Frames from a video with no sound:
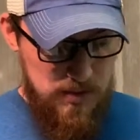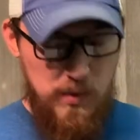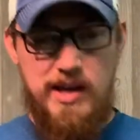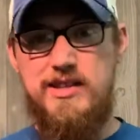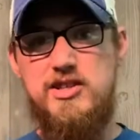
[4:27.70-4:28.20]

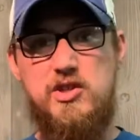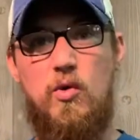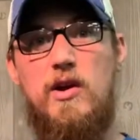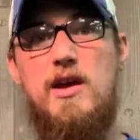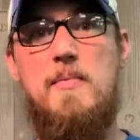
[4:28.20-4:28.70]
we get this
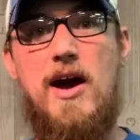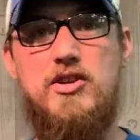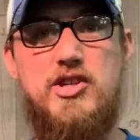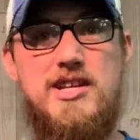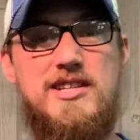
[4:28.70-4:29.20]
story
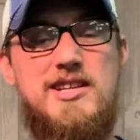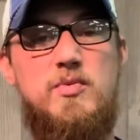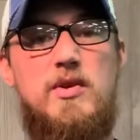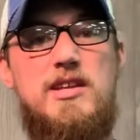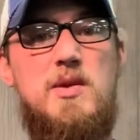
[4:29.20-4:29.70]
about Jesus
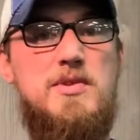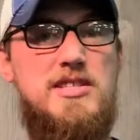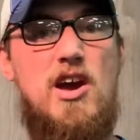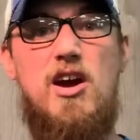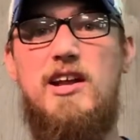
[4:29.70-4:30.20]
when he was
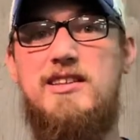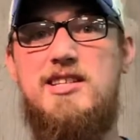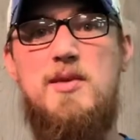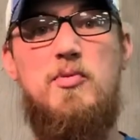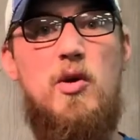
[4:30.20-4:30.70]
young at
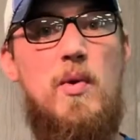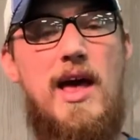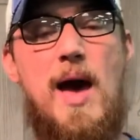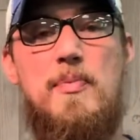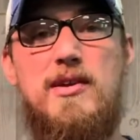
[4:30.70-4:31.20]
the temple and what
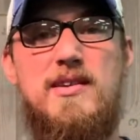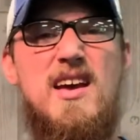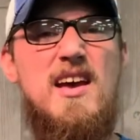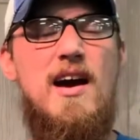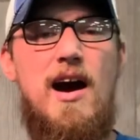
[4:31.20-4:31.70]
happened.
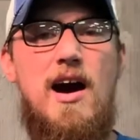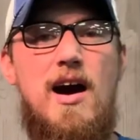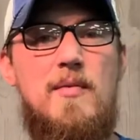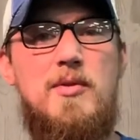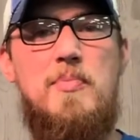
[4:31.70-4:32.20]

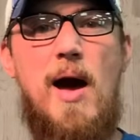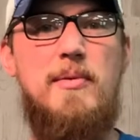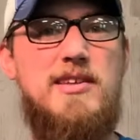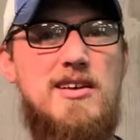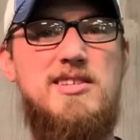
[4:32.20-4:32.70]
The
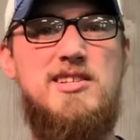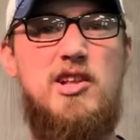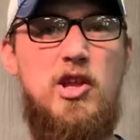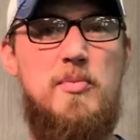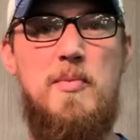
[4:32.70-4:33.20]
Bible tells us a
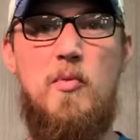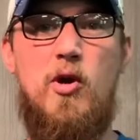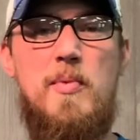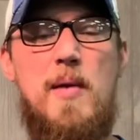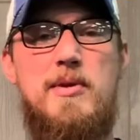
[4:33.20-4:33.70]
little bit
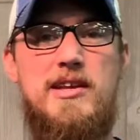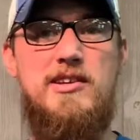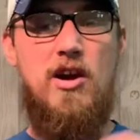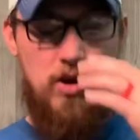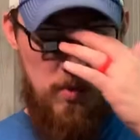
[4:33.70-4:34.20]
more about being
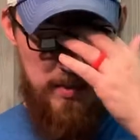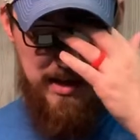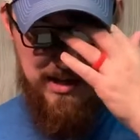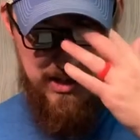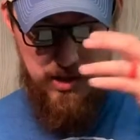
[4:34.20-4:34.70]
young when we
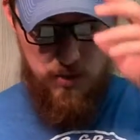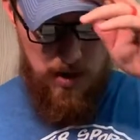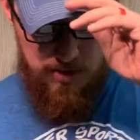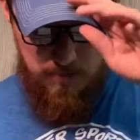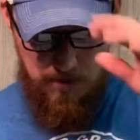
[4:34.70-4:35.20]
get
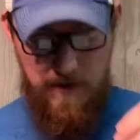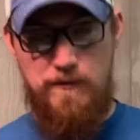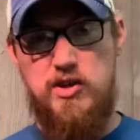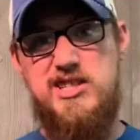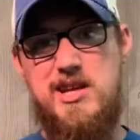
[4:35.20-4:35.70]
to the book
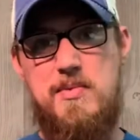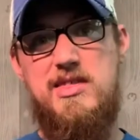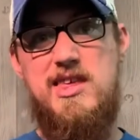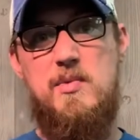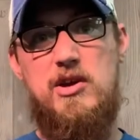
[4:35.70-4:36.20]
of 1
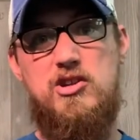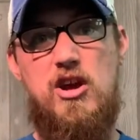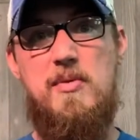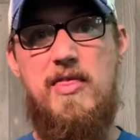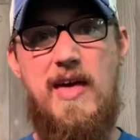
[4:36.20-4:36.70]
Timothy. We're going to
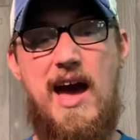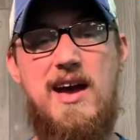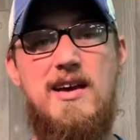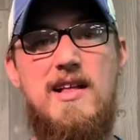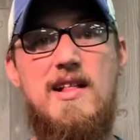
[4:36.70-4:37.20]
talk about
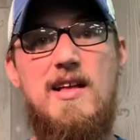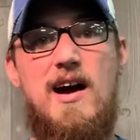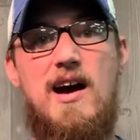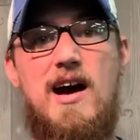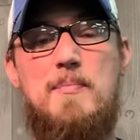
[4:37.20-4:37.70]
that.
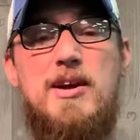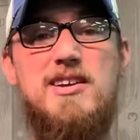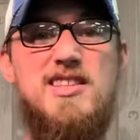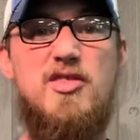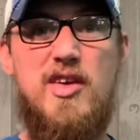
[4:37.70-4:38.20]
But
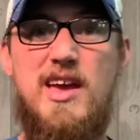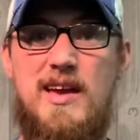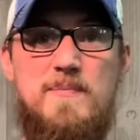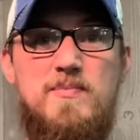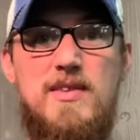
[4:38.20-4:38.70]
here's the
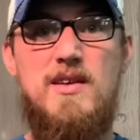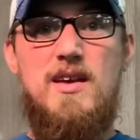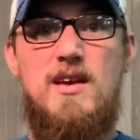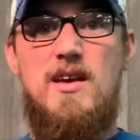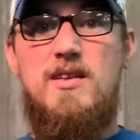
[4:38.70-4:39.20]
thing.
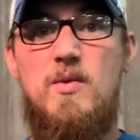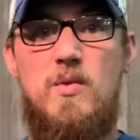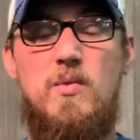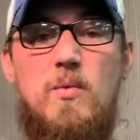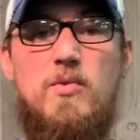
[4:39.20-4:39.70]

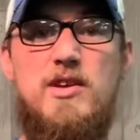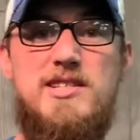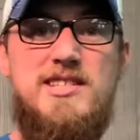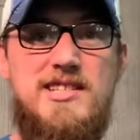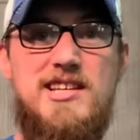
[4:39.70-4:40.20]

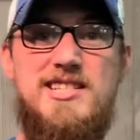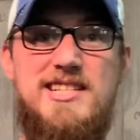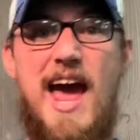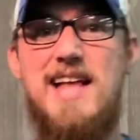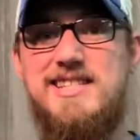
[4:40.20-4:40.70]
The
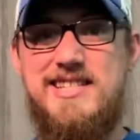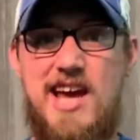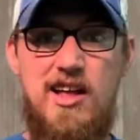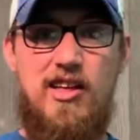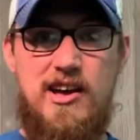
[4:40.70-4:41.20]
stats
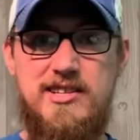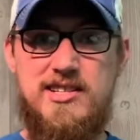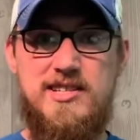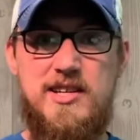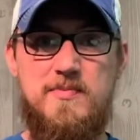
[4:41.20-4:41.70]
tell
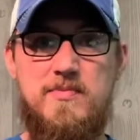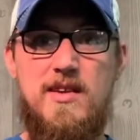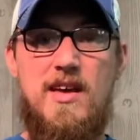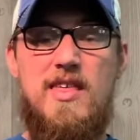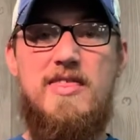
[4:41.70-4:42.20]
us
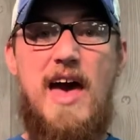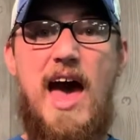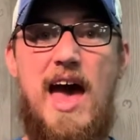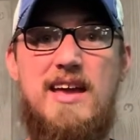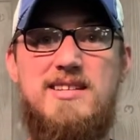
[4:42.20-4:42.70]

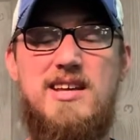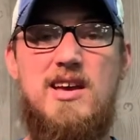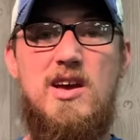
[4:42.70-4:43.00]
that